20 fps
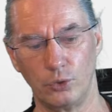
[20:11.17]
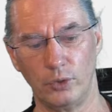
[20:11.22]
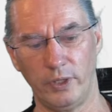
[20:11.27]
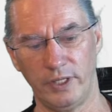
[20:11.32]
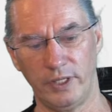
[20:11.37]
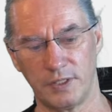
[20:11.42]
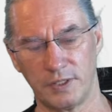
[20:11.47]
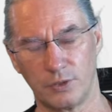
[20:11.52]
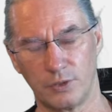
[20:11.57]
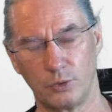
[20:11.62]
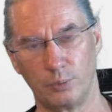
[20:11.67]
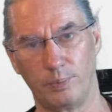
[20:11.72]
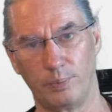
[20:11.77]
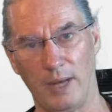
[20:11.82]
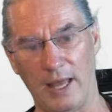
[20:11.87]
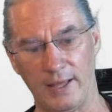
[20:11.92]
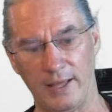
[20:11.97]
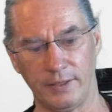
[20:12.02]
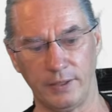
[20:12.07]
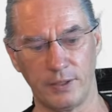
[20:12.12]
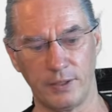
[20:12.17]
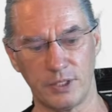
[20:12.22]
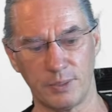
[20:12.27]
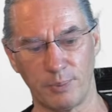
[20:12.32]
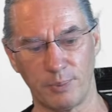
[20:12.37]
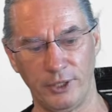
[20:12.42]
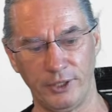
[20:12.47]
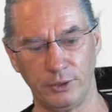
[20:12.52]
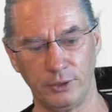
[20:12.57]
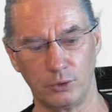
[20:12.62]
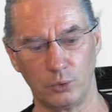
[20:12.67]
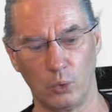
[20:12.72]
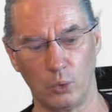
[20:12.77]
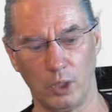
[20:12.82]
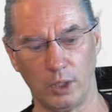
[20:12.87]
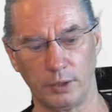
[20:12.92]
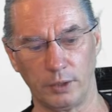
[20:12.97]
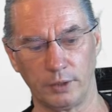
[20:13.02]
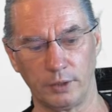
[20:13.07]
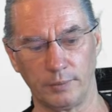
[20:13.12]
is to plan the sprint
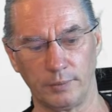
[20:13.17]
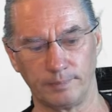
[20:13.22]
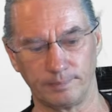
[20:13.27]
1,